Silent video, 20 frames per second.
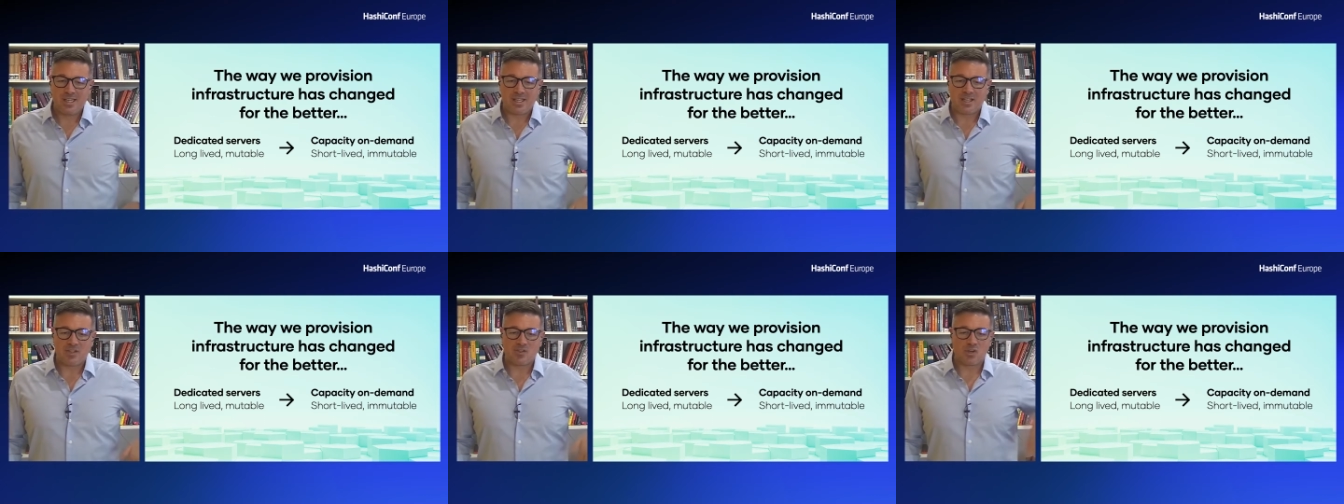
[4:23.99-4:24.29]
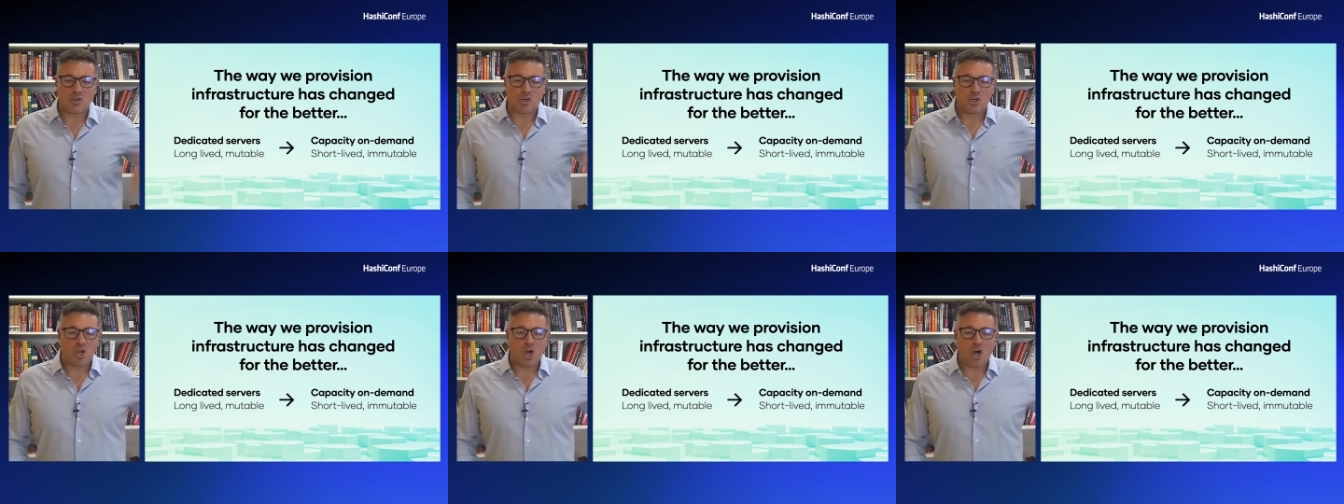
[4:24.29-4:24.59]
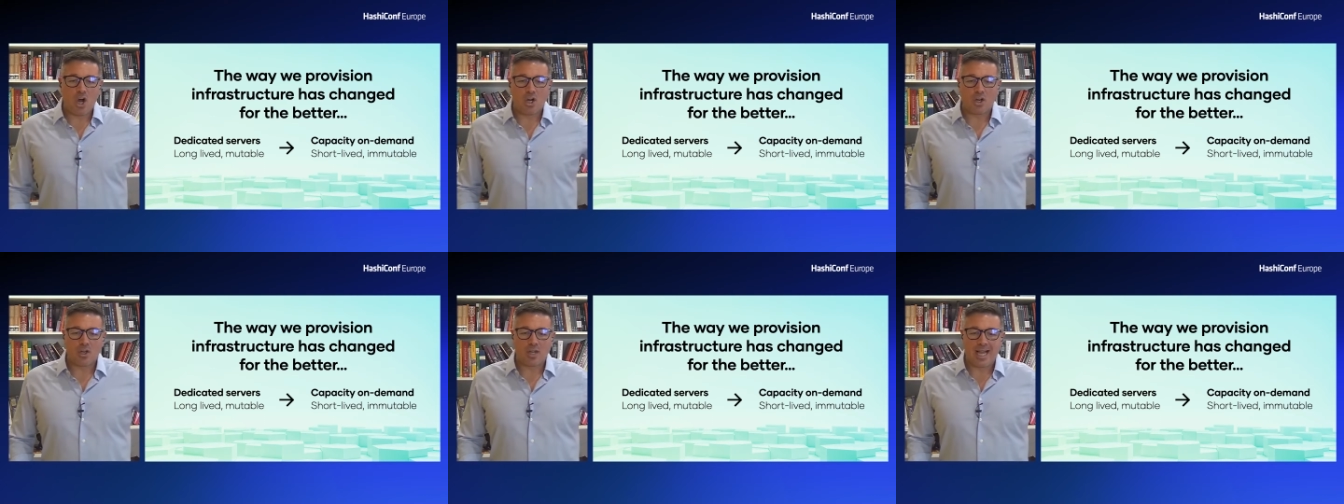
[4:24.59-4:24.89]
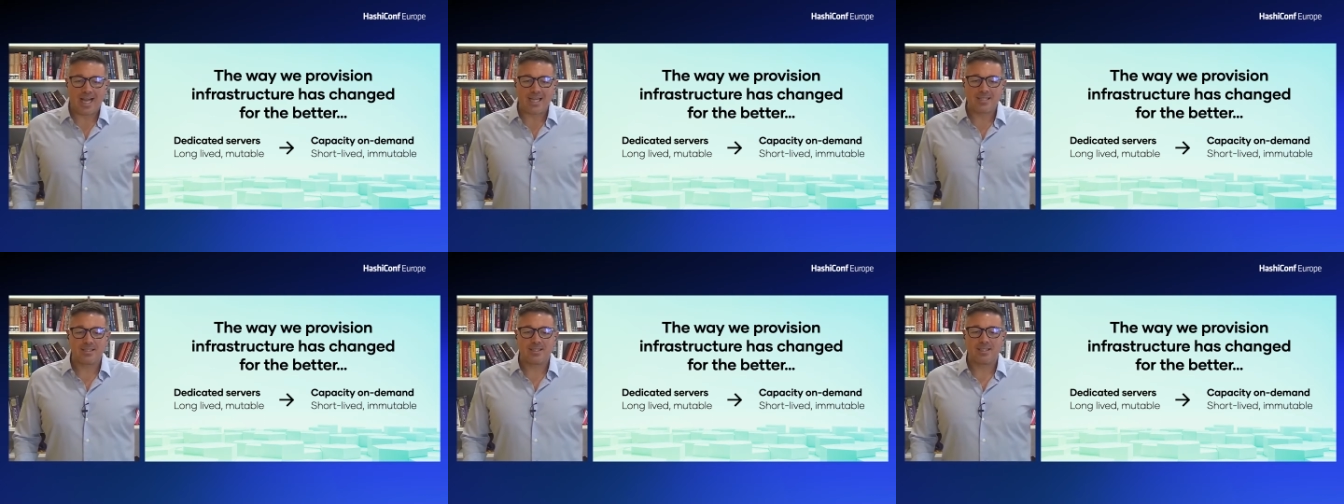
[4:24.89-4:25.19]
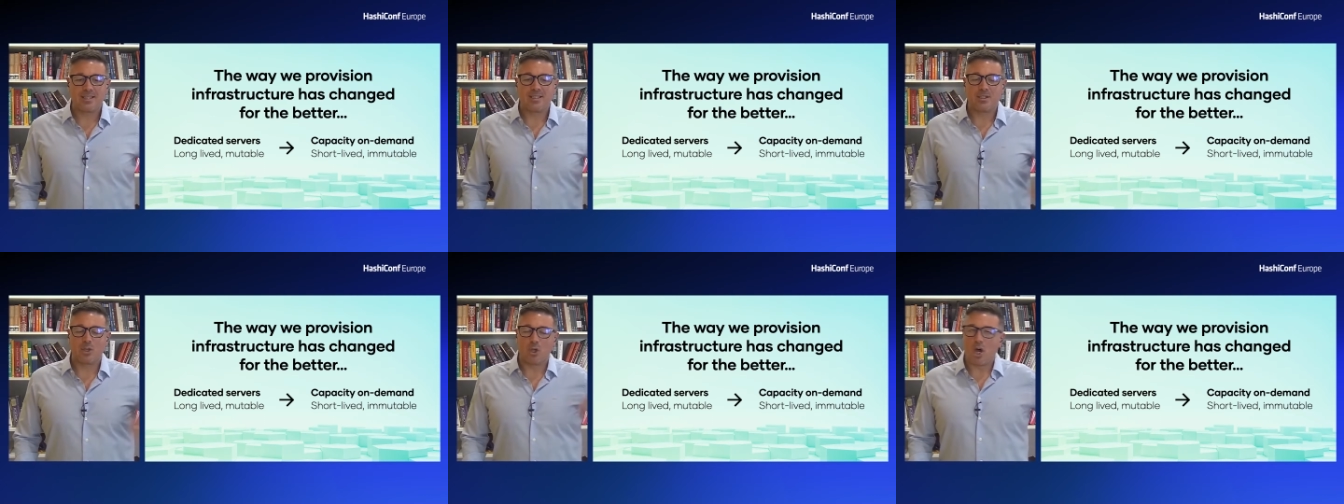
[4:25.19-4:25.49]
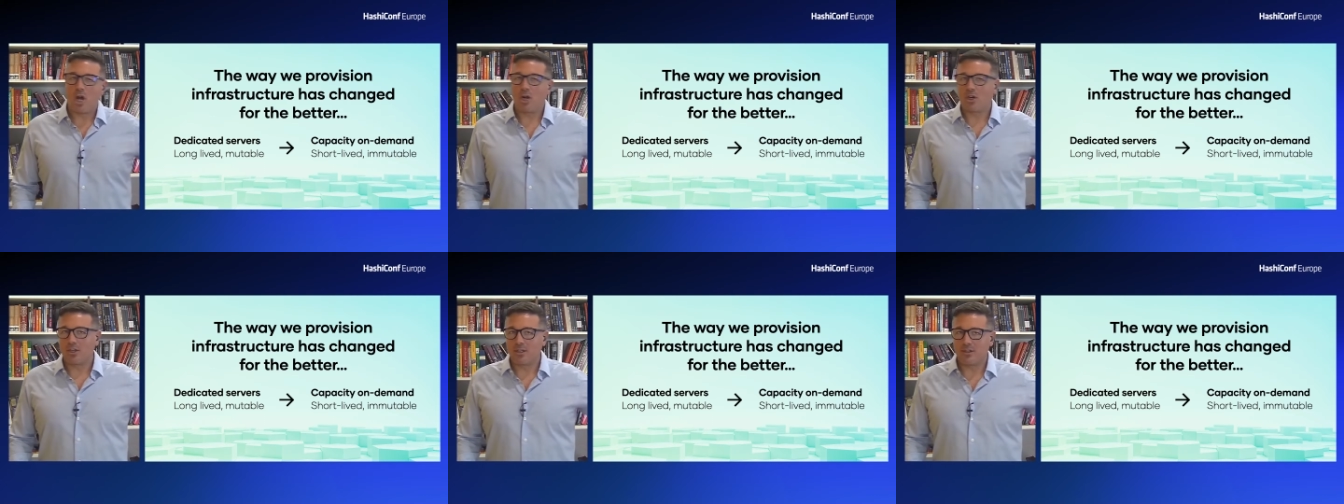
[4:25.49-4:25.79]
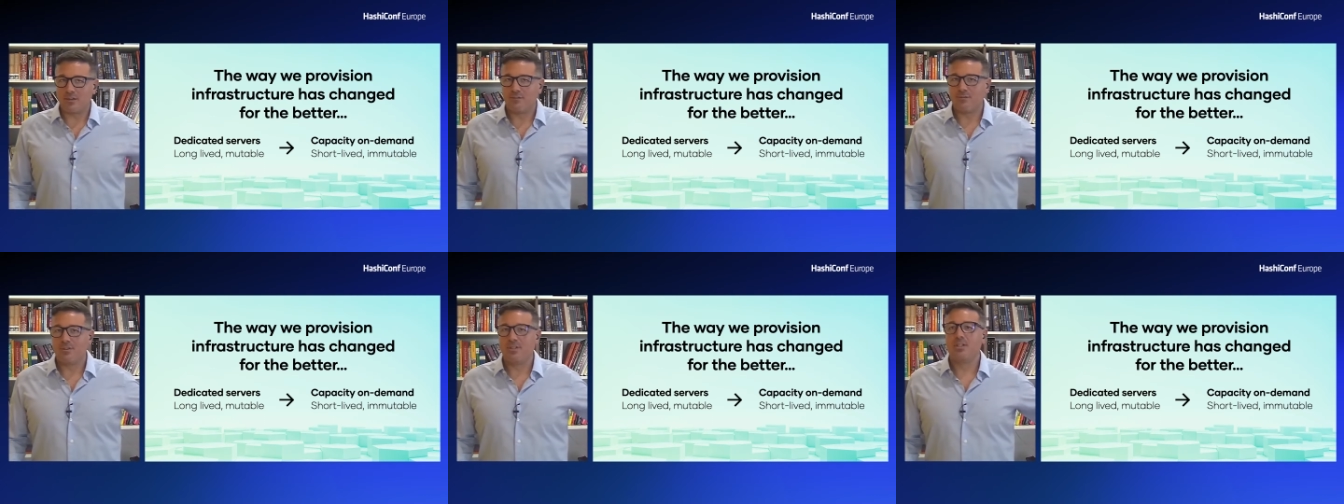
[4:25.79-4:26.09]
these are long lasting long
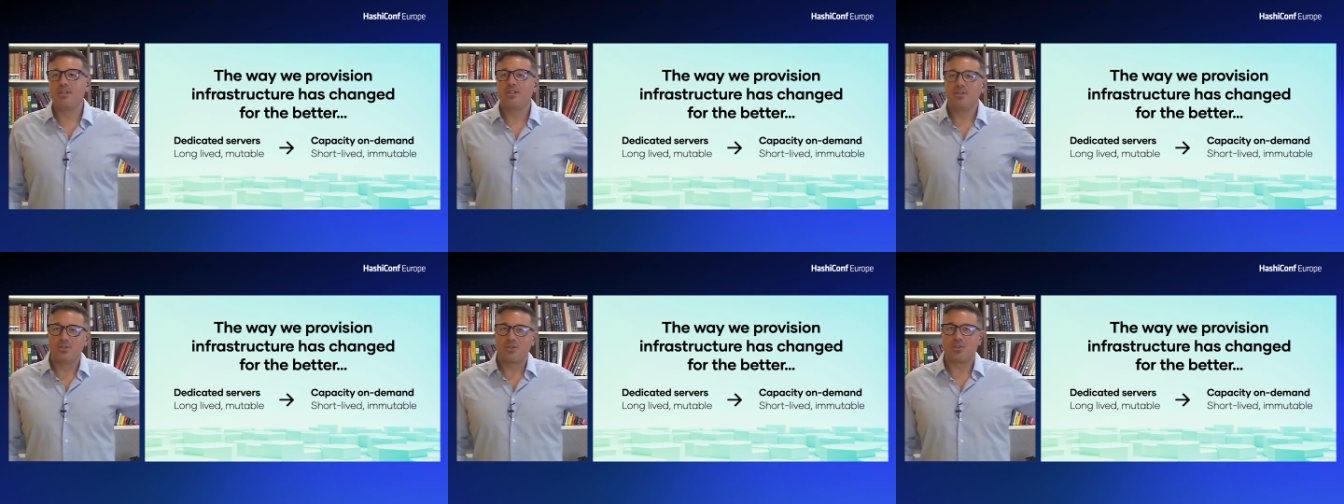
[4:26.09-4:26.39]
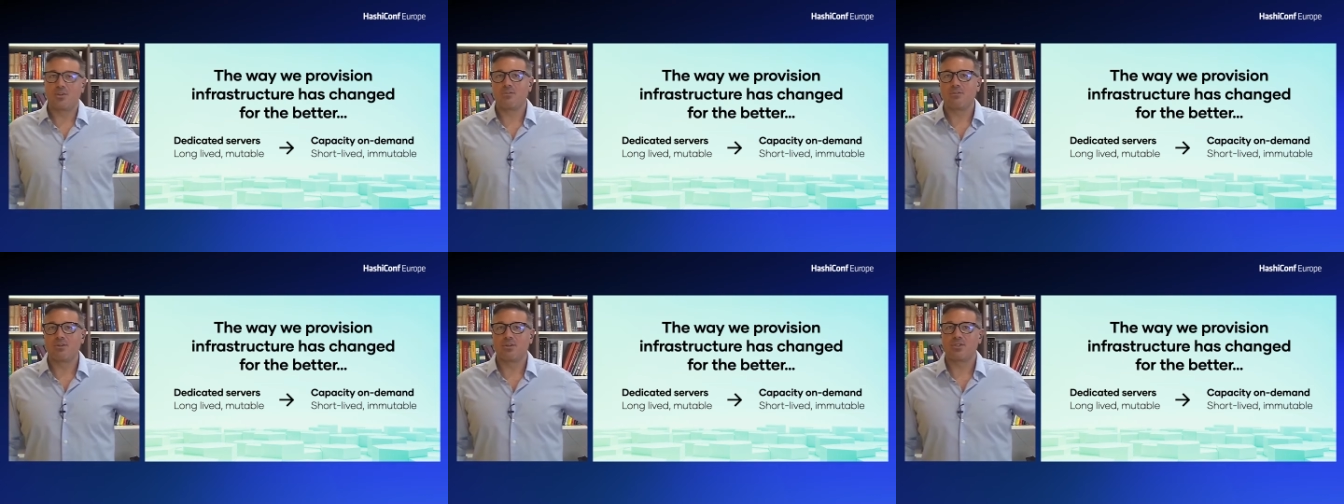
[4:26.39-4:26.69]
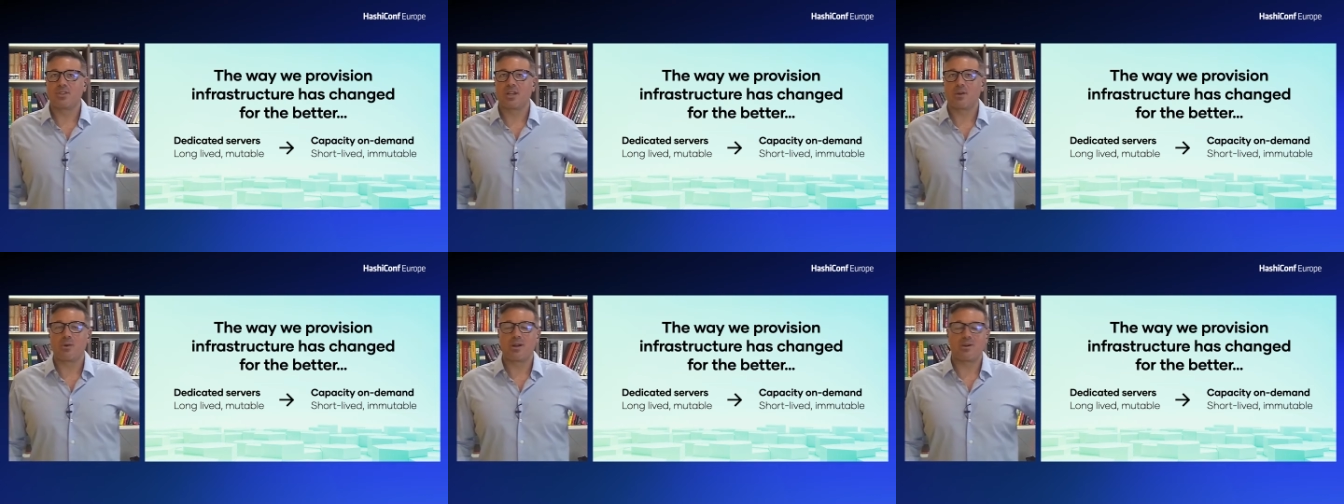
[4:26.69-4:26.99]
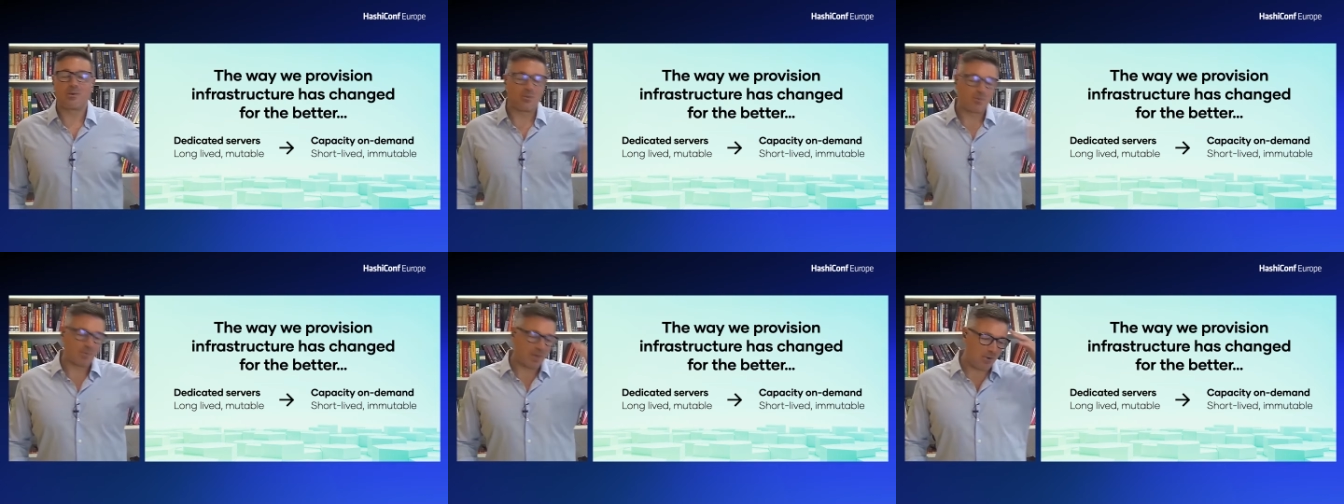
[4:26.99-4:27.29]
lived servers i, I,